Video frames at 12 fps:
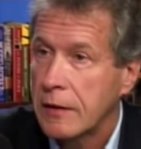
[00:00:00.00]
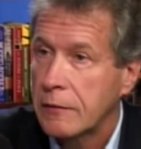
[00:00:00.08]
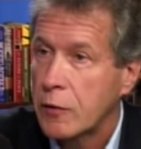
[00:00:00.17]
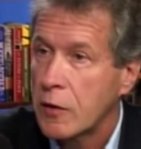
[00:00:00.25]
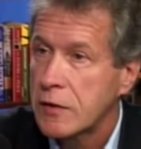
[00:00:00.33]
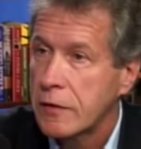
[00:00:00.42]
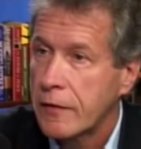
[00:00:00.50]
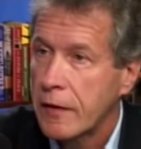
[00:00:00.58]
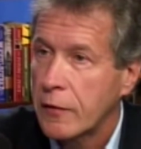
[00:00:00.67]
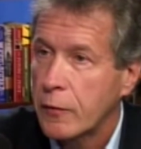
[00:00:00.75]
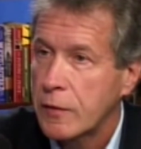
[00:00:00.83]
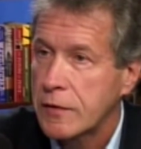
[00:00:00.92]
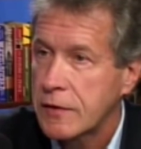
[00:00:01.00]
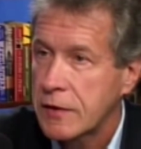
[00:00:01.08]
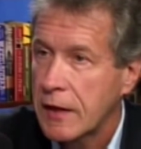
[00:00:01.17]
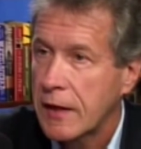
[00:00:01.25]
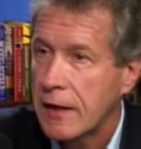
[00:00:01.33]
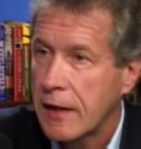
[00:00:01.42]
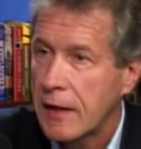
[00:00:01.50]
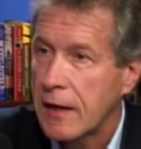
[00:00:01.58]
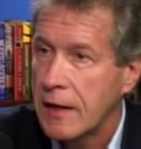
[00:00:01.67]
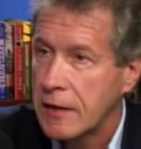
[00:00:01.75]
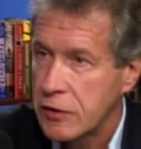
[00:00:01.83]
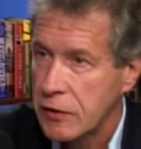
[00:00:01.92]
Roosevelt was a CIA
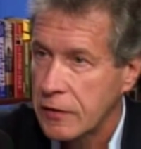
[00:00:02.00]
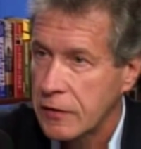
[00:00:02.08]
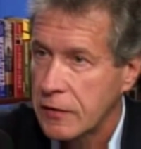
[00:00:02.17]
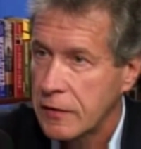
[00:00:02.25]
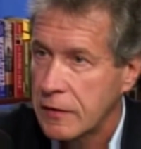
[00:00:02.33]
agent.